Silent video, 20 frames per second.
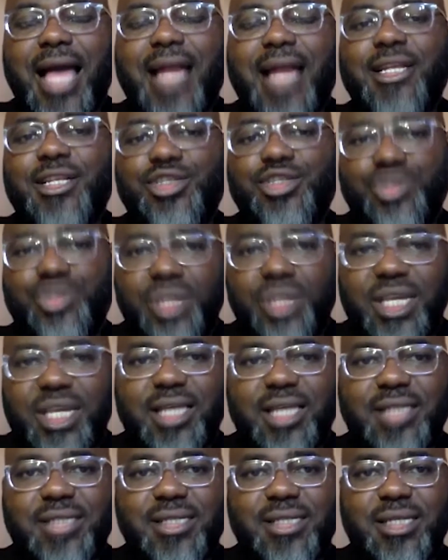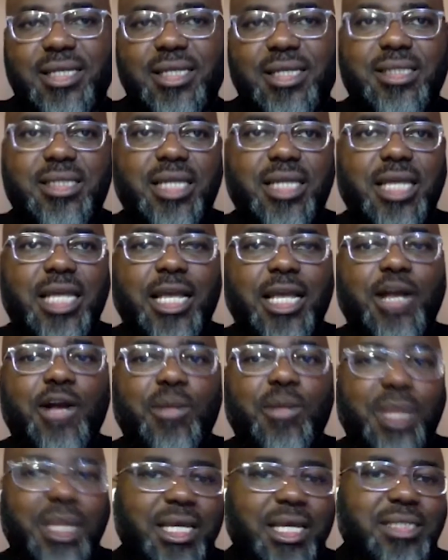and intricacies in
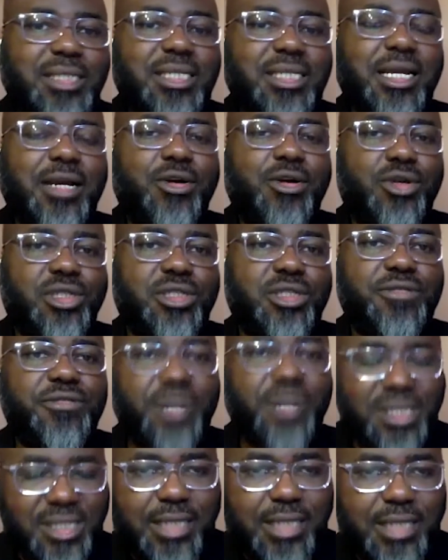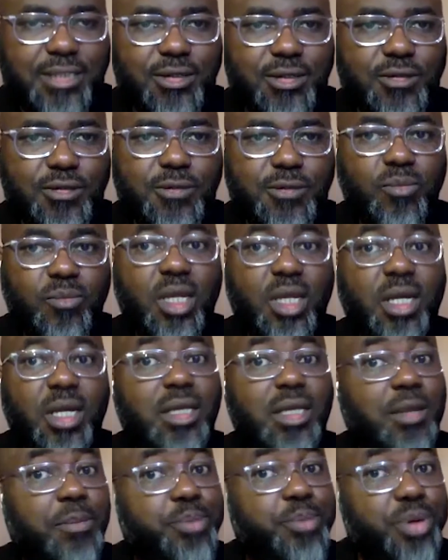communicating across different sectors.
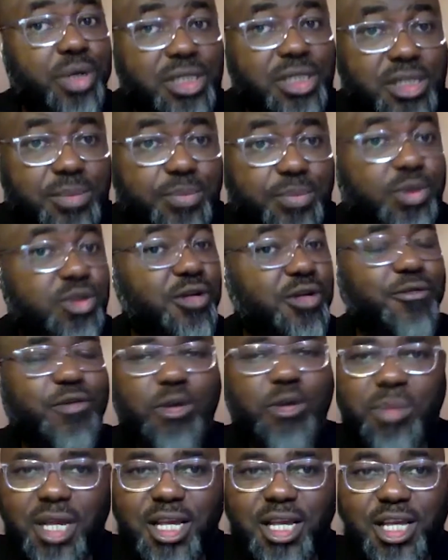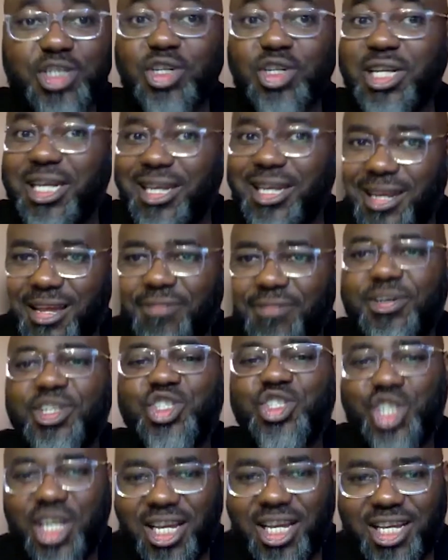The principles of communication
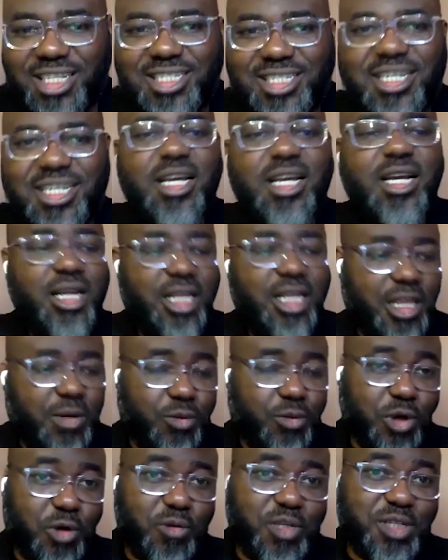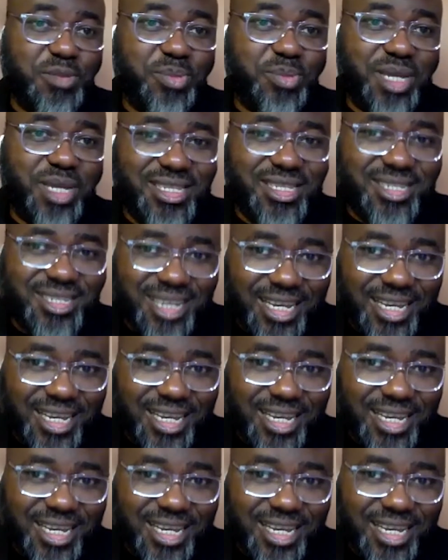never change. There would always be a